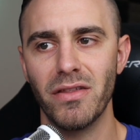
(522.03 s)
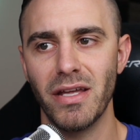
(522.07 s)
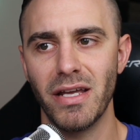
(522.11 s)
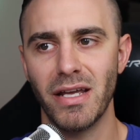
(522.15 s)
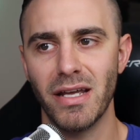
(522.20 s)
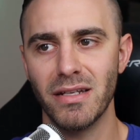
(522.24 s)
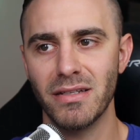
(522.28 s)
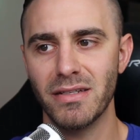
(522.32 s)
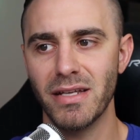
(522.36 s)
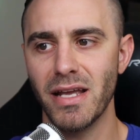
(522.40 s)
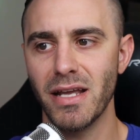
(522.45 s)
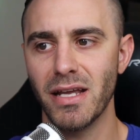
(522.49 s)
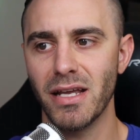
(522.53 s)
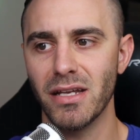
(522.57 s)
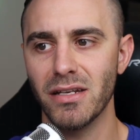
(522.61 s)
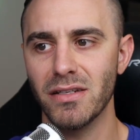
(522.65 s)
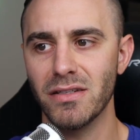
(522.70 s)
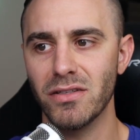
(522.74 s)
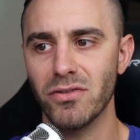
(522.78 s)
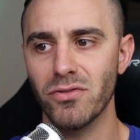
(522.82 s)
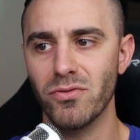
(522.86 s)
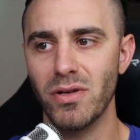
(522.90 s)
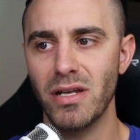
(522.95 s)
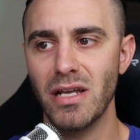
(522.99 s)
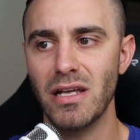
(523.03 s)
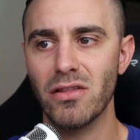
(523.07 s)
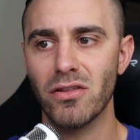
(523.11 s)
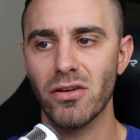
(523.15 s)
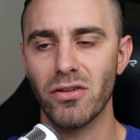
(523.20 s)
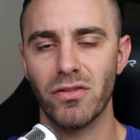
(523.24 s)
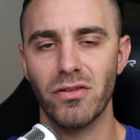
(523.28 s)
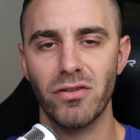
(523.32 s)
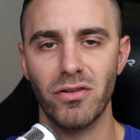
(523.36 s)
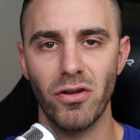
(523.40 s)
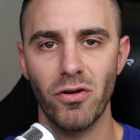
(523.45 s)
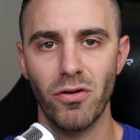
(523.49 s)
they get taken to
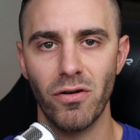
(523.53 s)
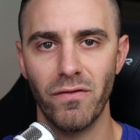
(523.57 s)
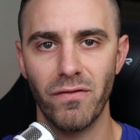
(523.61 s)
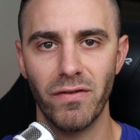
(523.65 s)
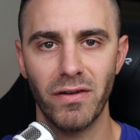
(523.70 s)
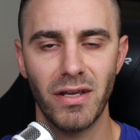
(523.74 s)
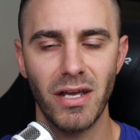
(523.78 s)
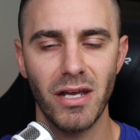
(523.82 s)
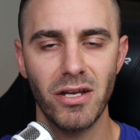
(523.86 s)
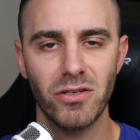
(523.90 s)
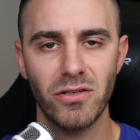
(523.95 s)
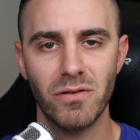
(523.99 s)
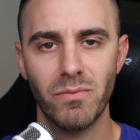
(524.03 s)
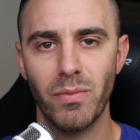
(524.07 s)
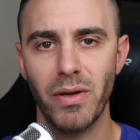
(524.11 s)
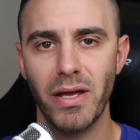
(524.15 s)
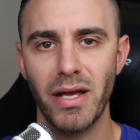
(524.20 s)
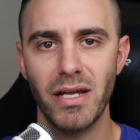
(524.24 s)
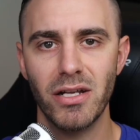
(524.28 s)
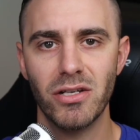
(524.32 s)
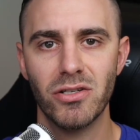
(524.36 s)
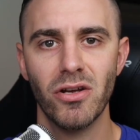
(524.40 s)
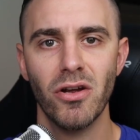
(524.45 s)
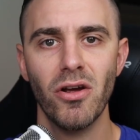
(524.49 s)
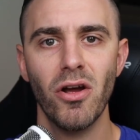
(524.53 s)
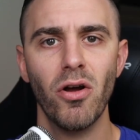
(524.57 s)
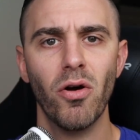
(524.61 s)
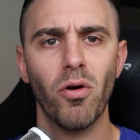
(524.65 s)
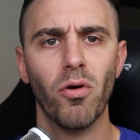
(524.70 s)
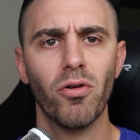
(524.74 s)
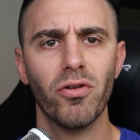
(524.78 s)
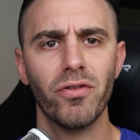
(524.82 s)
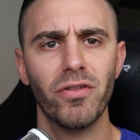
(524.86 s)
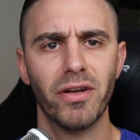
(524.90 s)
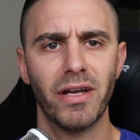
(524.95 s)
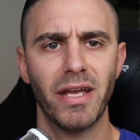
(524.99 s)
either the notification page
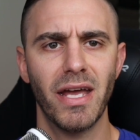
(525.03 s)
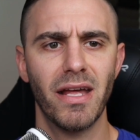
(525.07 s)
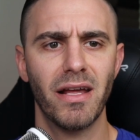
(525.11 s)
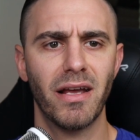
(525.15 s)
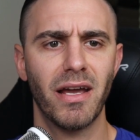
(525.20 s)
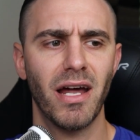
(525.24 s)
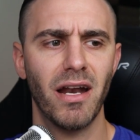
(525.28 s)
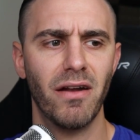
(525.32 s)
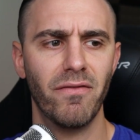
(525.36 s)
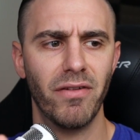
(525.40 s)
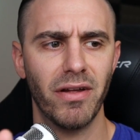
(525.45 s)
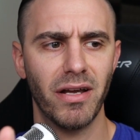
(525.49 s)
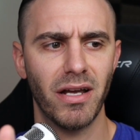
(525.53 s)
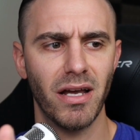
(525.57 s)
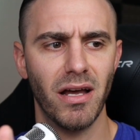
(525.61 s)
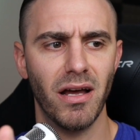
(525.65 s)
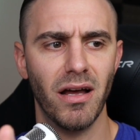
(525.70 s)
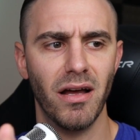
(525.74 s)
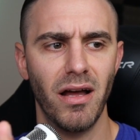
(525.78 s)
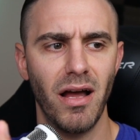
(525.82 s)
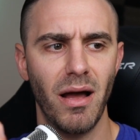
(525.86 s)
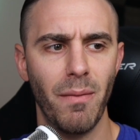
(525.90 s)
or they'll get kind of like a,